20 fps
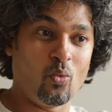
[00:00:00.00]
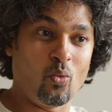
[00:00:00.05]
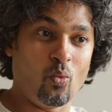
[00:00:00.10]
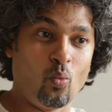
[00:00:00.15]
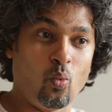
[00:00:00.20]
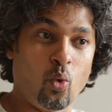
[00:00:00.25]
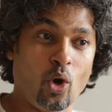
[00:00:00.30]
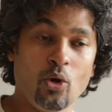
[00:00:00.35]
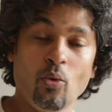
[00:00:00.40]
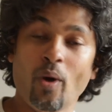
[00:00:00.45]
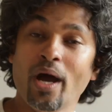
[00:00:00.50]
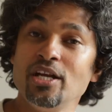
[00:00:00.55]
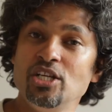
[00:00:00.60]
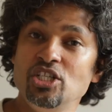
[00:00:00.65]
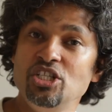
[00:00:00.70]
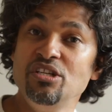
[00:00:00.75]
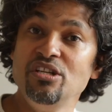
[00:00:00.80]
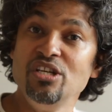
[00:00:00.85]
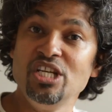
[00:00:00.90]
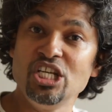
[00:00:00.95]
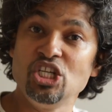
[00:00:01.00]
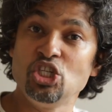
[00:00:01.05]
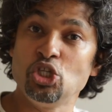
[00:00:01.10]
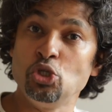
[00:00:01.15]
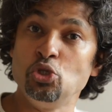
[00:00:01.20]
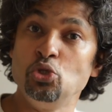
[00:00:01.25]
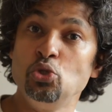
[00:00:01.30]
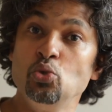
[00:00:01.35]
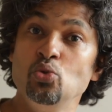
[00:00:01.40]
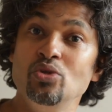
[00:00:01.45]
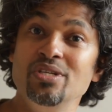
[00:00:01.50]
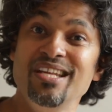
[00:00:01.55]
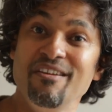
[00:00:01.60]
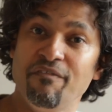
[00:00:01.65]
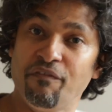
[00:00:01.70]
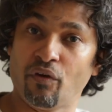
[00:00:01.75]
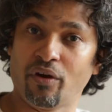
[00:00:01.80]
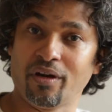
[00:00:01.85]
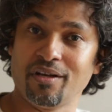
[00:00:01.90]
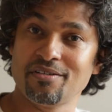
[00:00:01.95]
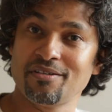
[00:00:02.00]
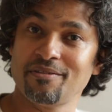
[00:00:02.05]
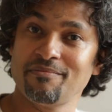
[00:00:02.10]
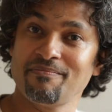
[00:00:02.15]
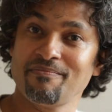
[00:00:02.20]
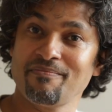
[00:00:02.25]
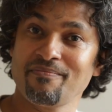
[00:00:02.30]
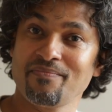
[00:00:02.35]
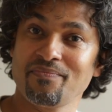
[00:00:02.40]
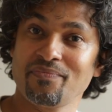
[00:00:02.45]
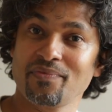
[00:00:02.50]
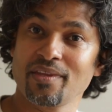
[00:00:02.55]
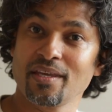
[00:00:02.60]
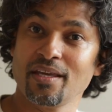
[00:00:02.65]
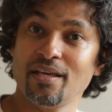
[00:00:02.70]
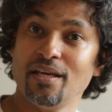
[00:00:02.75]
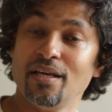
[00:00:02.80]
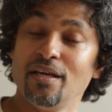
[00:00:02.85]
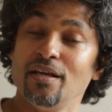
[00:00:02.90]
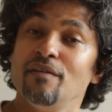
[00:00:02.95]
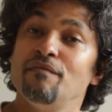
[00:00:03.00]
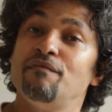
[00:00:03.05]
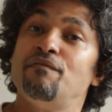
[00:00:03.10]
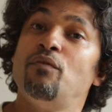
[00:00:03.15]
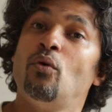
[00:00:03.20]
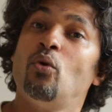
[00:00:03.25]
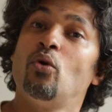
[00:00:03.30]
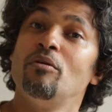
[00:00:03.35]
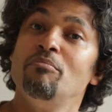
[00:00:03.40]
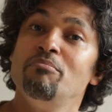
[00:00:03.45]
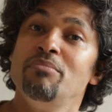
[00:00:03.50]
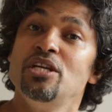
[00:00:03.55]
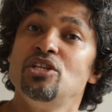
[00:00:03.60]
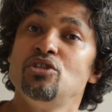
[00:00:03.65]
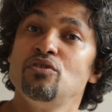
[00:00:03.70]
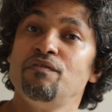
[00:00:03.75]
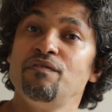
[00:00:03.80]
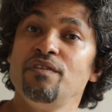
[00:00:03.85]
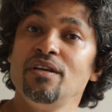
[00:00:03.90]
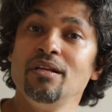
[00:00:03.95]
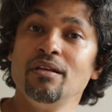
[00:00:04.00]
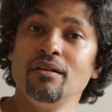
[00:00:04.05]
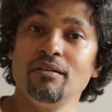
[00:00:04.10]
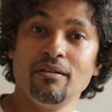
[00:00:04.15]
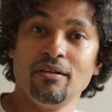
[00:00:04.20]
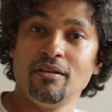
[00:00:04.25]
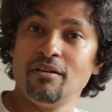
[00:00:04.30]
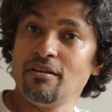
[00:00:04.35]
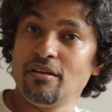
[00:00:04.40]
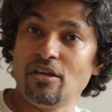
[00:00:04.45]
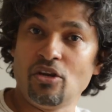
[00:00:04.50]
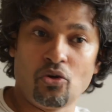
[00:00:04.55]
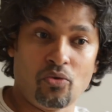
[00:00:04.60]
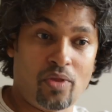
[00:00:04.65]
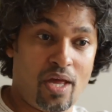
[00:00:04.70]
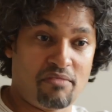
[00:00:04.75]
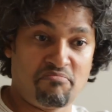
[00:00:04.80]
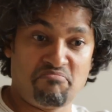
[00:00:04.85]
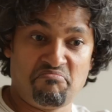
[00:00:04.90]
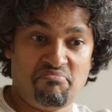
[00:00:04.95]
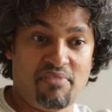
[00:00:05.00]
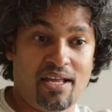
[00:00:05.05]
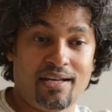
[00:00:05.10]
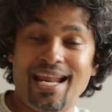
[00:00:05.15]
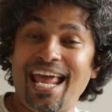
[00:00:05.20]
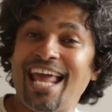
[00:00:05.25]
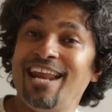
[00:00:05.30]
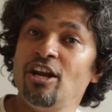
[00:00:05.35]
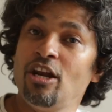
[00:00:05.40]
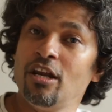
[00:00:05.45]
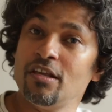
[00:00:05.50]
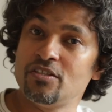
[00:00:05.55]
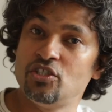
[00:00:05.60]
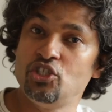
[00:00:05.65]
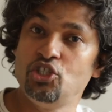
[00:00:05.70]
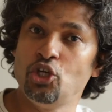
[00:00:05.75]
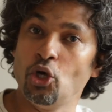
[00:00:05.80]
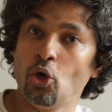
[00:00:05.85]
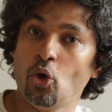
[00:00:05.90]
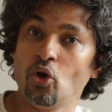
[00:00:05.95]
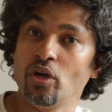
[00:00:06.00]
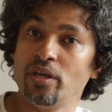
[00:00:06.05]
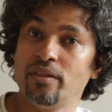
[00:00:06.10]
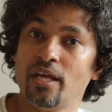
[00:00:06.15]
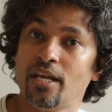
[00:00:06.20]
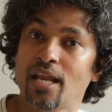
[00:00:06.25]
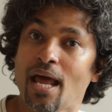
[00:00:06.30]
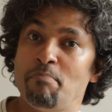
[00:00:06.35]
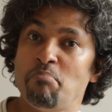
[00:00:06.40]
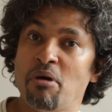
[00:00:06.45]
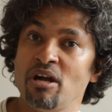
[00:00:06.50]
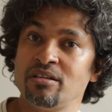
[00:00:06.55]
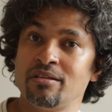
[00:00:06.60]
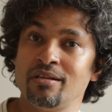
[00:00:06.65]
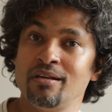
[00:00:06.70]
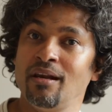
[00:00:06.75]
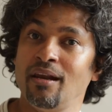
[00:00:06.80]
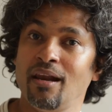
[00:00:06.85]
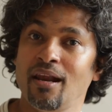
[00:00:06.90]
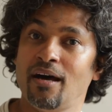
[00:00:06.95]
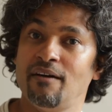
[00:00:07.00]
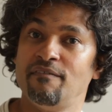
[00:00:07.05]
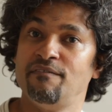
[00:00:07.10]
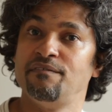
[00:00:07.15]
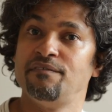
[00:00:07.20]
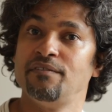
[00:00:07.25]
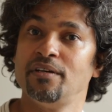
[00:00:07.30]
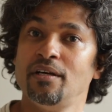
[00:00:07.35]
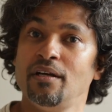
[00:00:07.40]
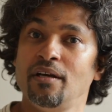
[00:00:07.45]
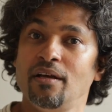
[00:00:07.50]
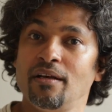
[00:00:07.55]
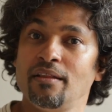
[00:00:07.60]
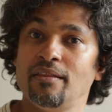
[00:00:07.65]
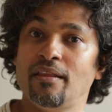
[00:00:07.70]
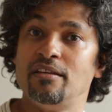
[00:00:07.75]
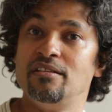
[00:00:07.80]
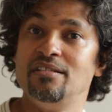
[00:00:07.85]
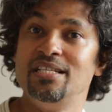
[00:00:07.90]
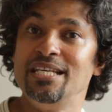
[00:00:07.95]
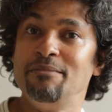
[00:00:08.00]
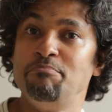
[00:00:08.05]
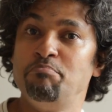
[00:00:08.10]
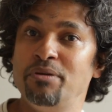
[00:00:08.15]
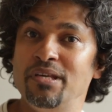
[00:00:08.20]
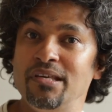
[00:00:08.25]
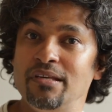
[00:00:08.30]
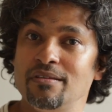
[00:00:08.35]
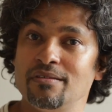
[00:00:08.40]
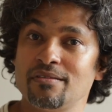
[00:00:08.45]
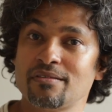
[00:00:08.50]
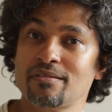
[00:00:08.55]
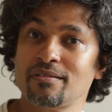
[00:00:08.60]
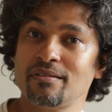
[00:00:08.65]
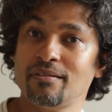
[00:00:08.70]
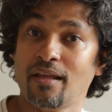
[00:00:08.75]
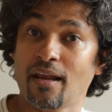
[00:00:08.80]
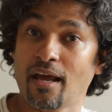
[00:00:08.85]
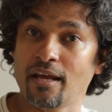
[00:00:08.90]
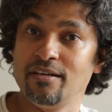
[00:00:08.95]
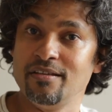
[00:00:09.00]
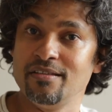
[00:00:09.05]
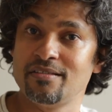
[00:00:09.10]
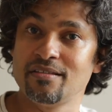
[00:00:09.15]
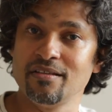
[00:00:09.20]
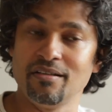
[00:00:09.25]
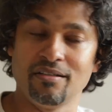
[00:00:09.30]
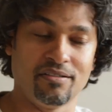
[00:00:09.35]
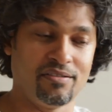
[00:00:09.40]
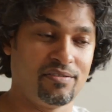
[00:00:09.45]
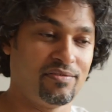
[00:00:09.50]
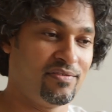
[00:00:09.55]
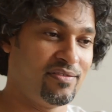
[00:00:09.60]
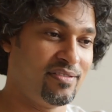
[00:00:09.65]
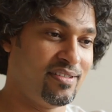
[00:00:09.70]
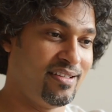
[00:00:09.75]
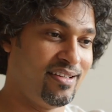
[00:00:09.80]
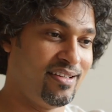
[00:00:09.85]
what do I need to do different for me to feel, that endless joy, that abundant love, that deep peace that I deserve?